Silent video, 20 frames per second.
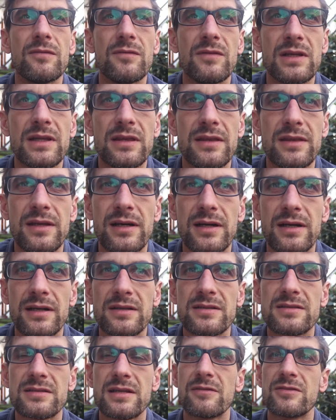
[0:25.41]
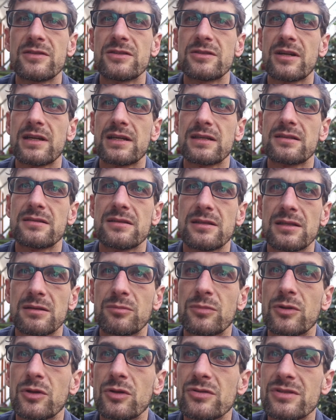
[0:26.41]
with the self-strengthening
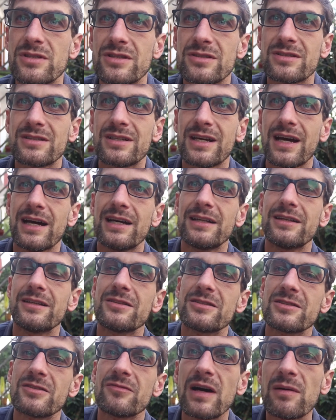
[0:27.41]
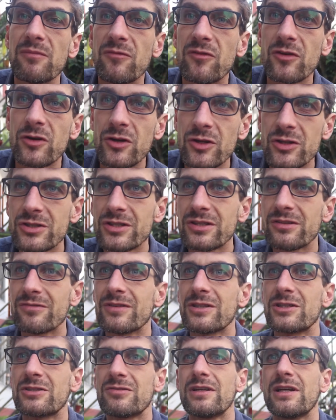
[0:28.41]
process guidance web version,
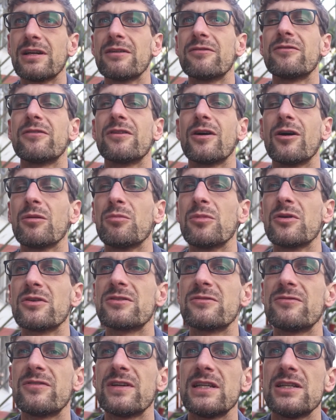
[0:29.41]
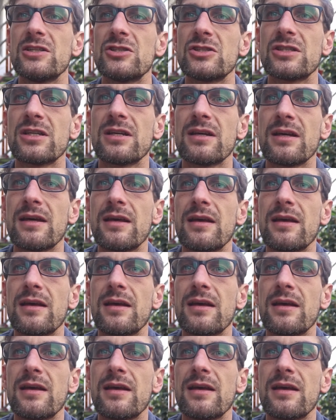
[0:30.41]
which we have almost finished,